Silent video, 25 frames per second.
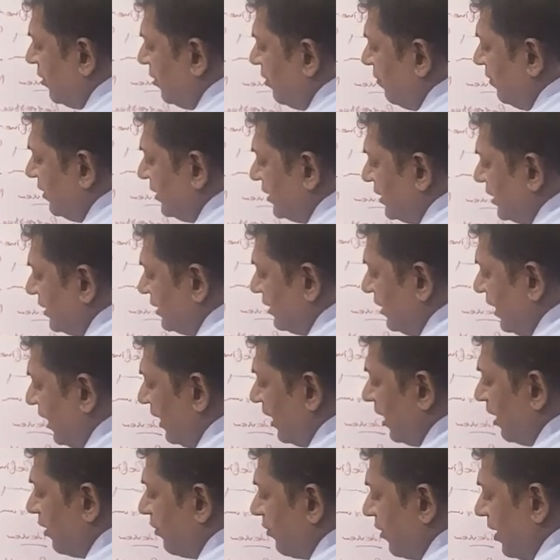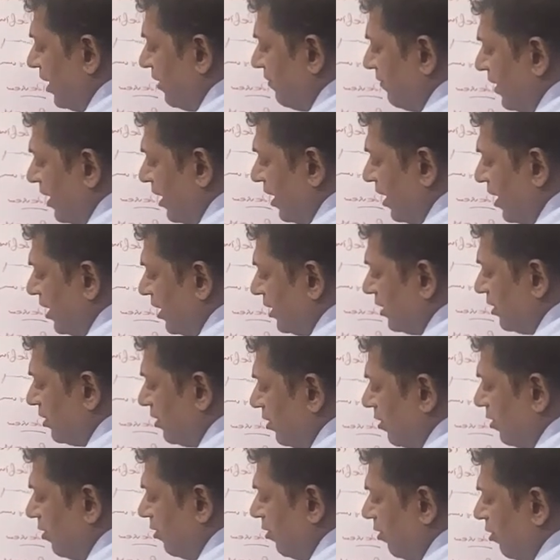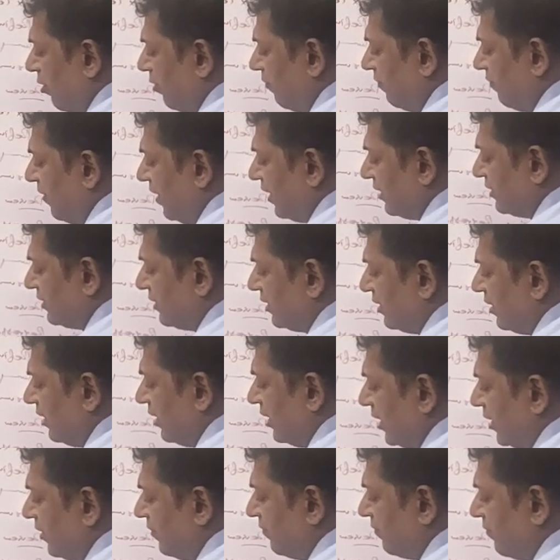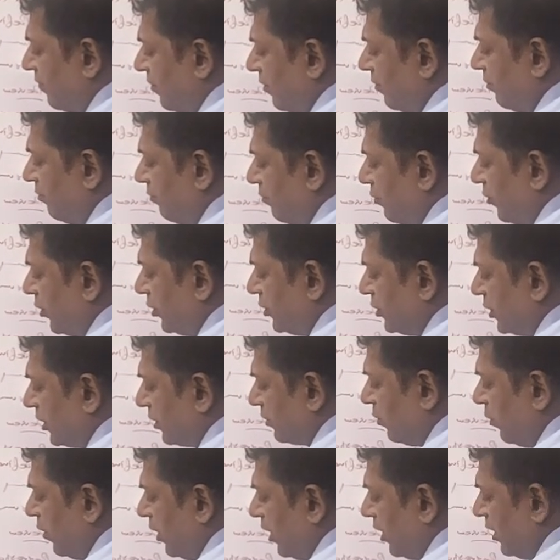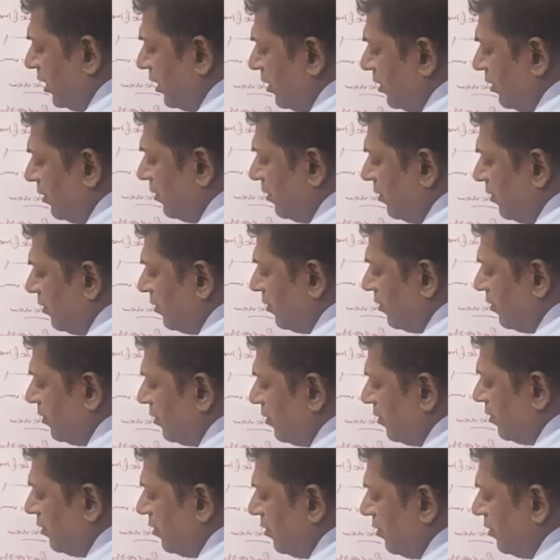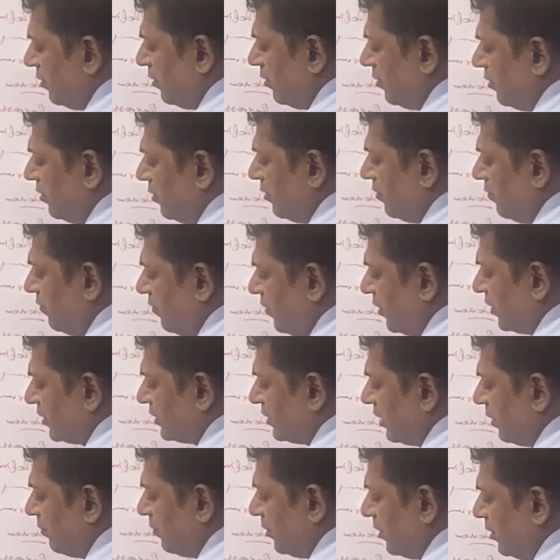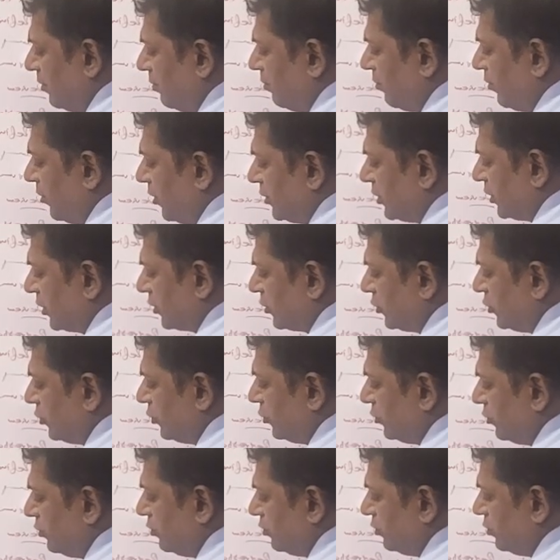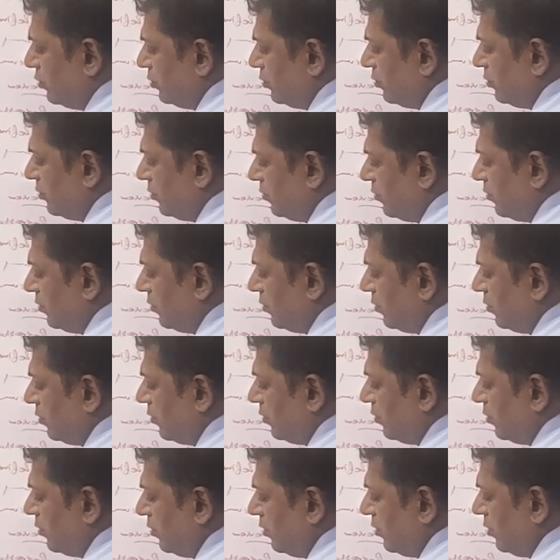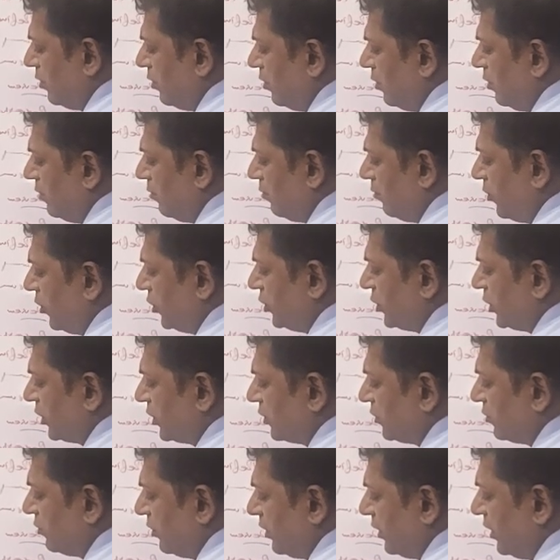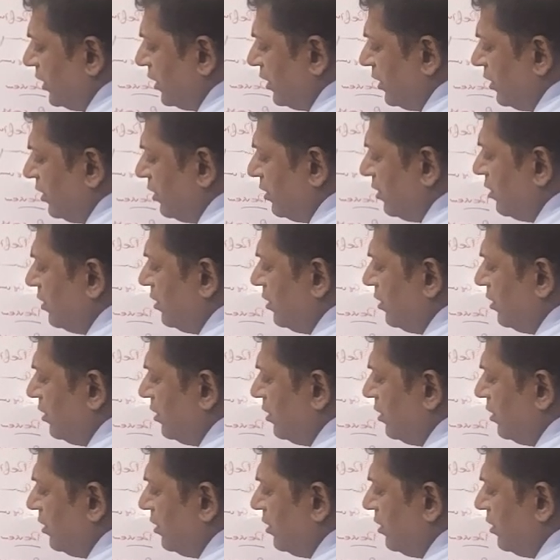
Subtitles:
which is like a graveyard of lesson learned from project 1, for example, project 2, project 3.